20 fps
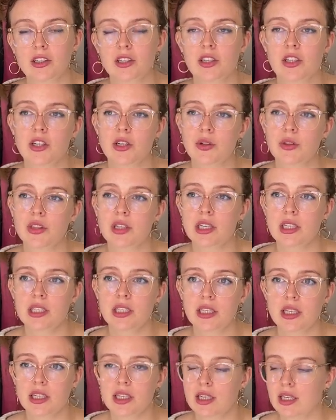So this
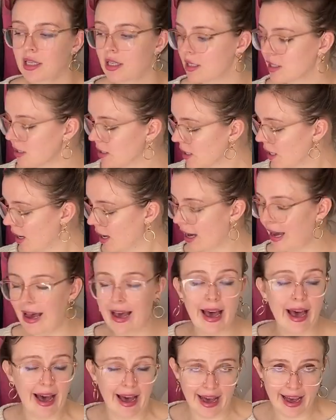is a
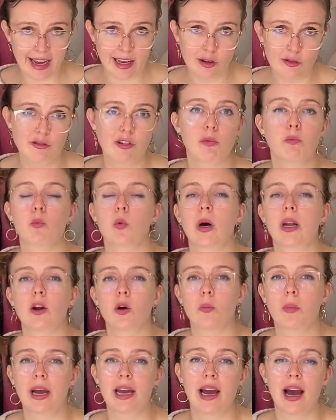hack from one of
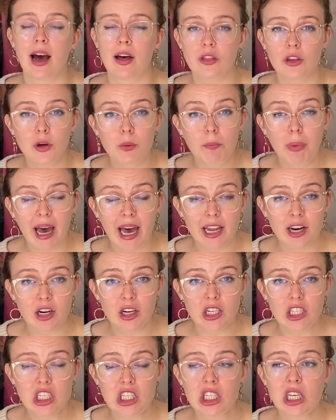my other
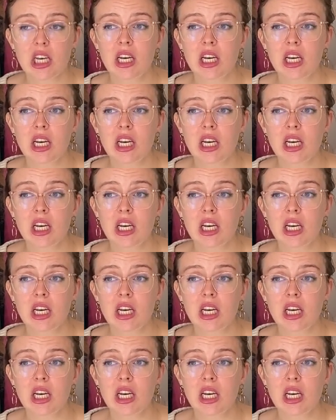patterns.